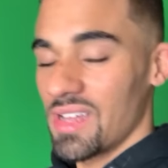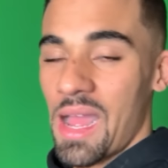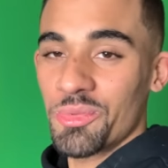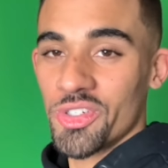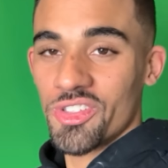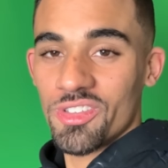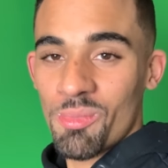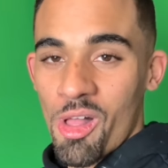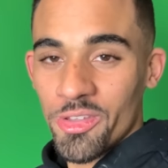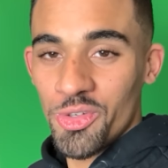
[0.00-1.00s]
I'm just a
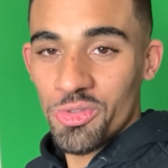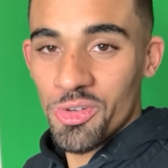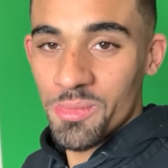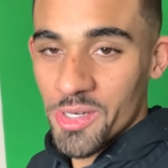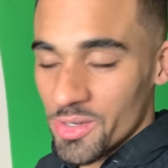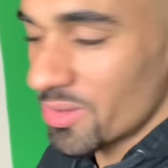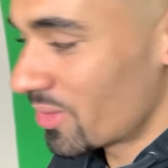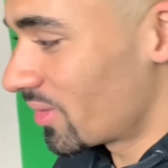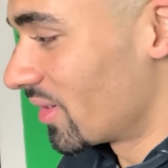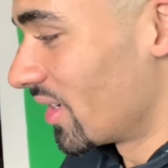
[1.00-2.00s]
small YouTuber
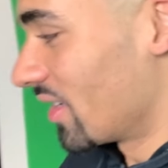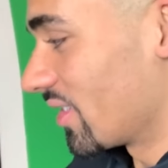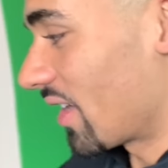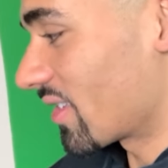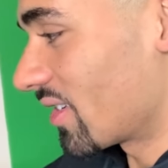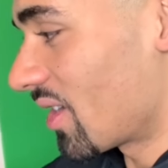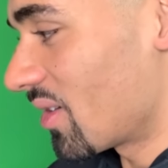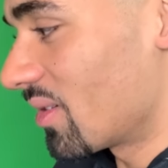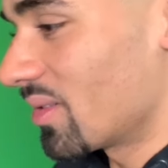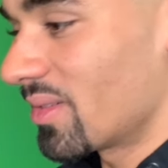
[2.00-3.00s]
who doesn't
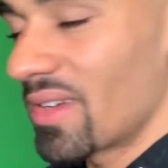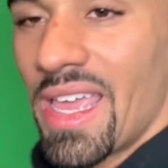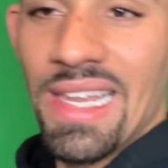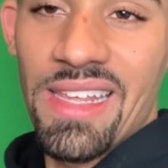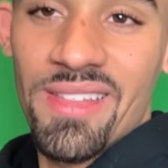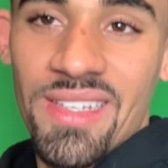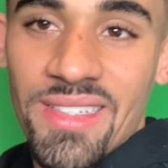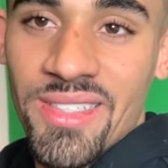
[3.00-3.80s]
know anything,